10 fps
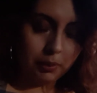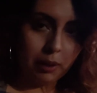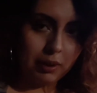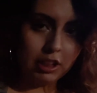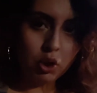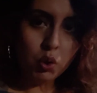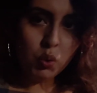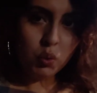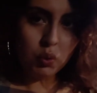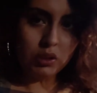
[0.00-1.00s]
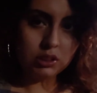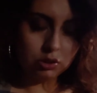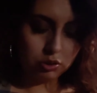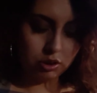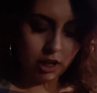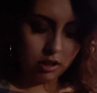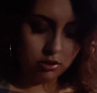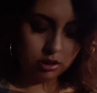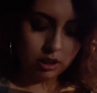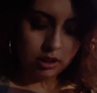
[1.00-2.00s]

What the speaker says: But I'm like, no, let's go to your house.